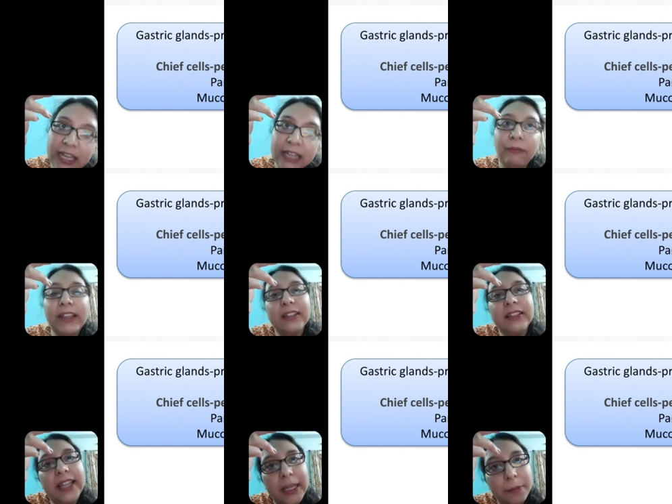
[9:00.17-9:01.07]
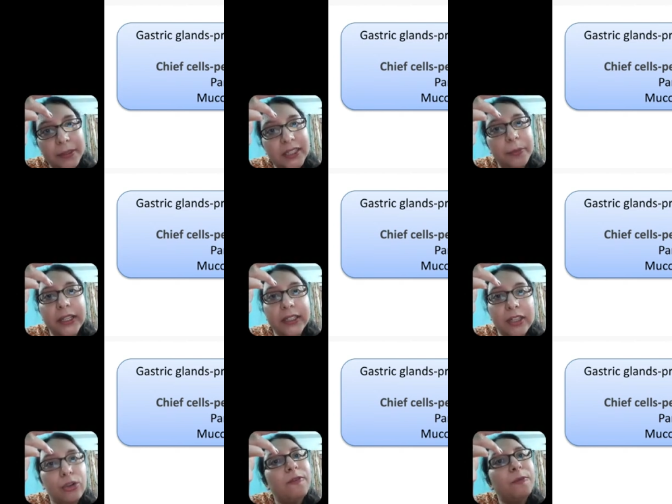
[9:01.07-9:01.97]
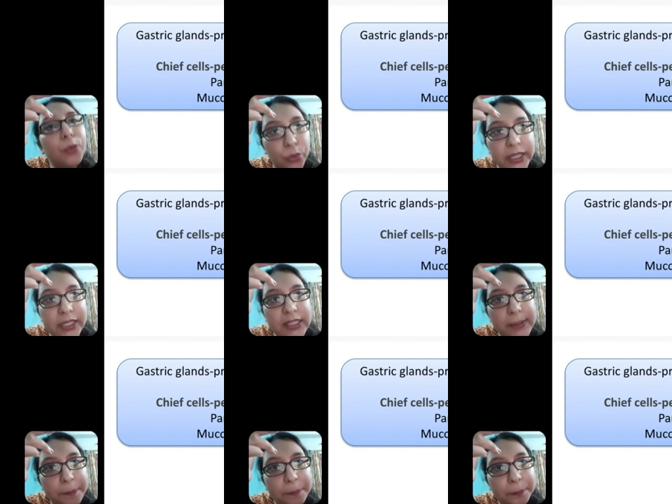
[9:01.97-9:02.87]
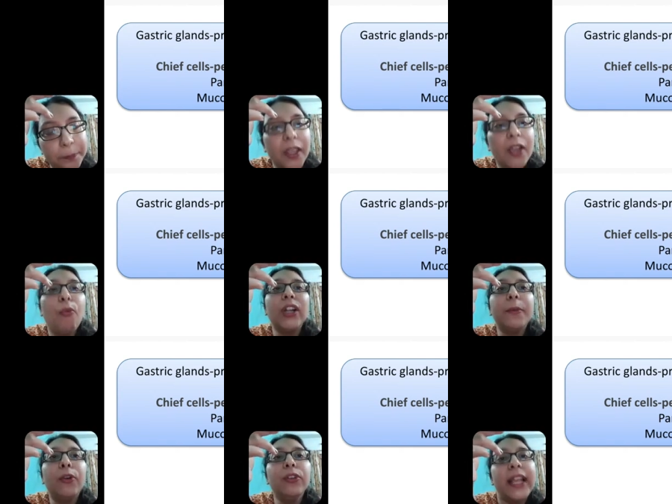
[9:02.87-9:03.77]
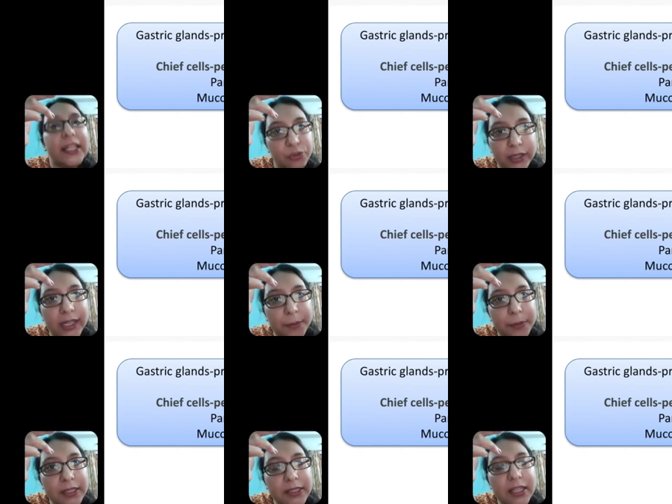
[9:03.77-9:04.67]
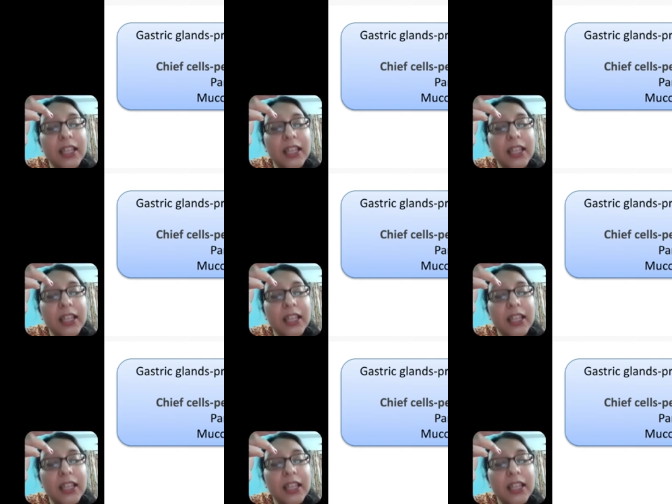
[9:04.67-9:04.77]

and finally help in the breakdown of proteins. What about gastric lipase?